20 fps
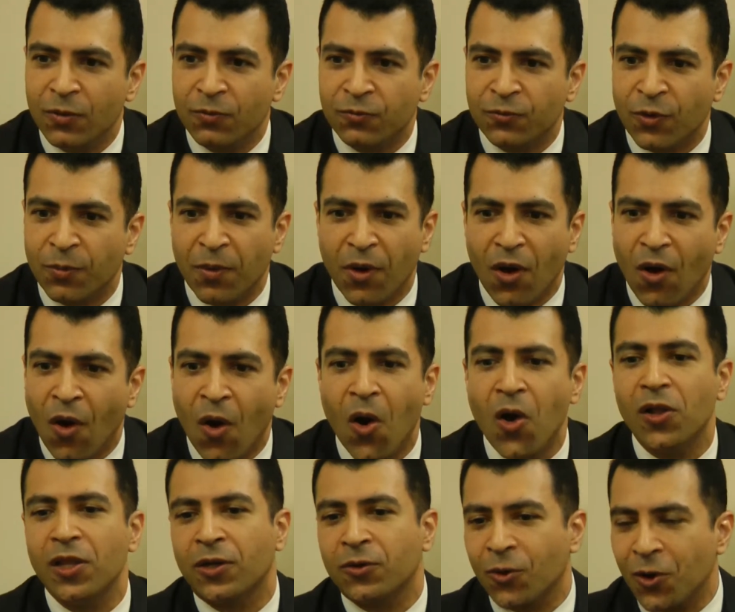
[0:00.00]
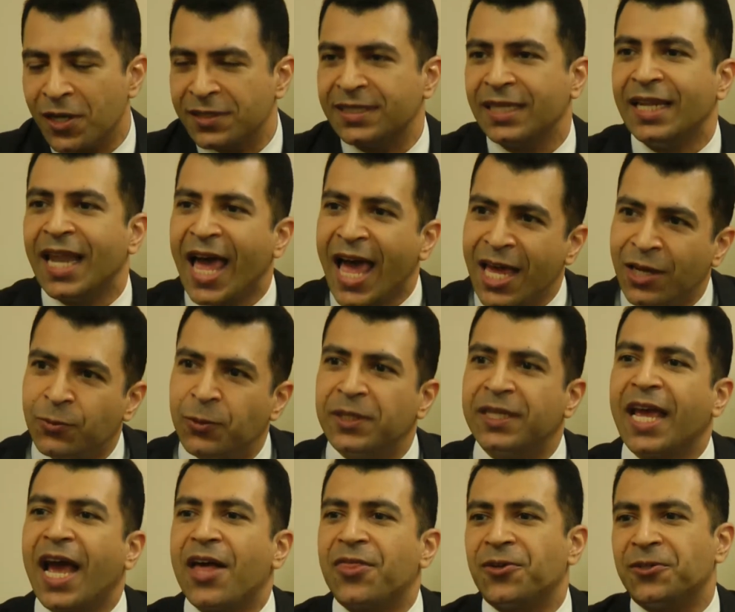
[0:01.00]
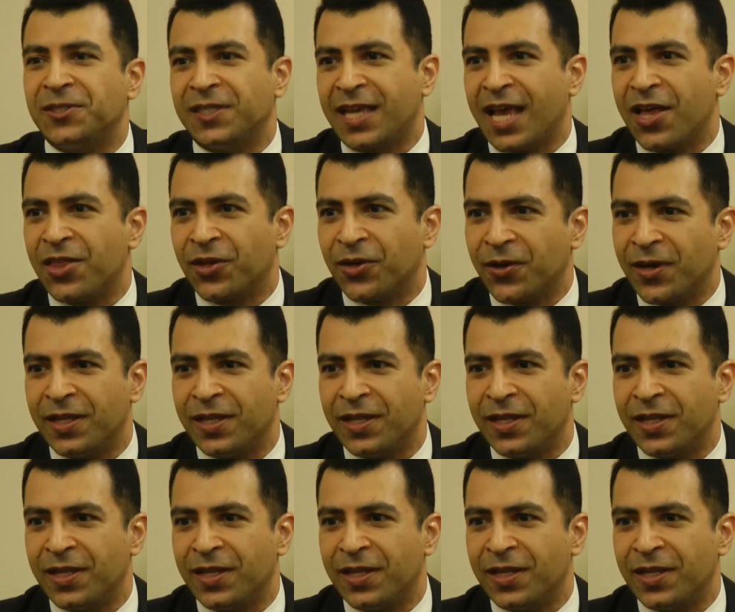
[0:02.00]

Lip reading: from all across the land would gather together,